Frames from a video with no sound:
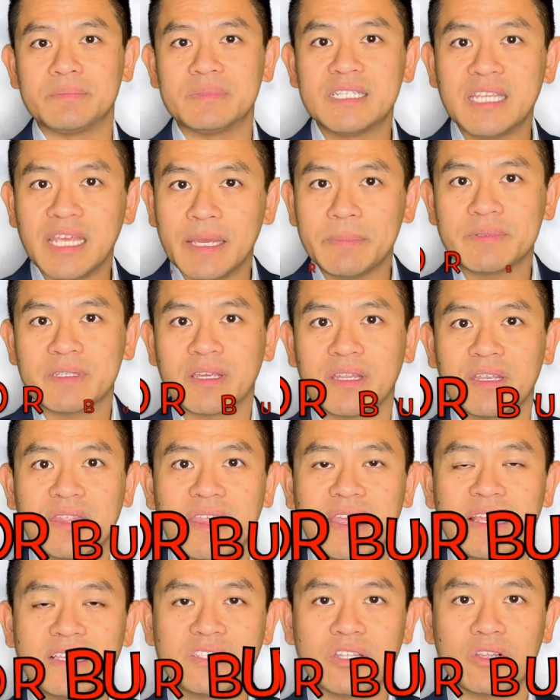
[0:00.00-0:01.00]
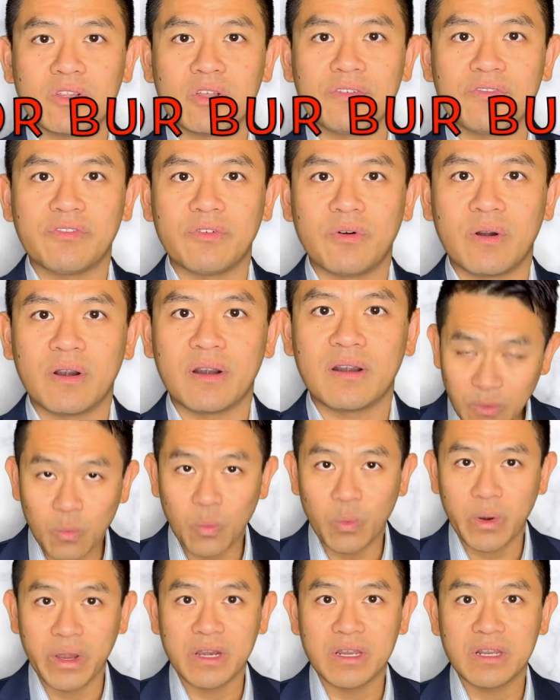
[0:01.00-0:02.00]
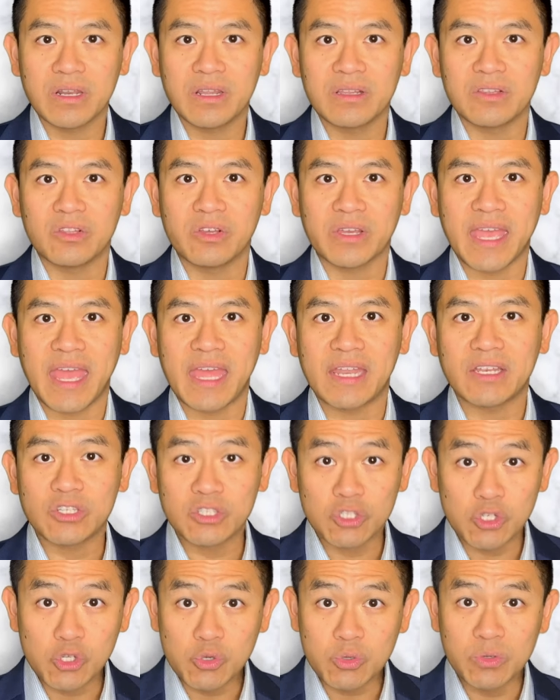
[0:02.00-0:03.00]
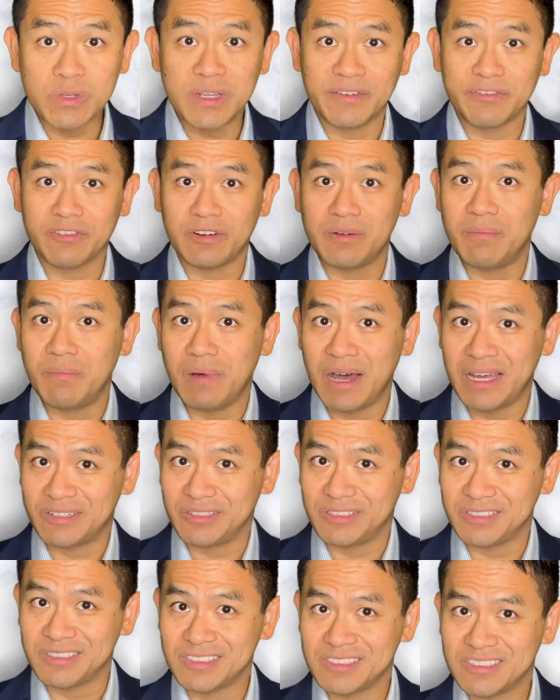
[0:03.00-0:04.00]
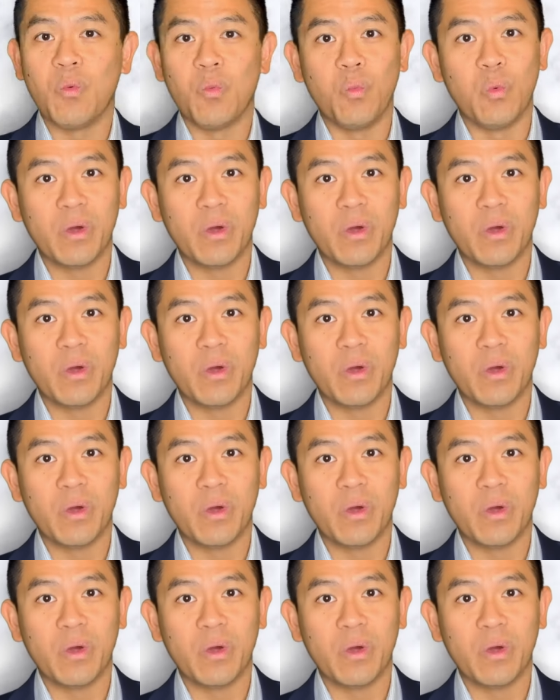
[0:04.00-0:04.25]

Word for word: tips on things to look for. We're gonna look at two different models.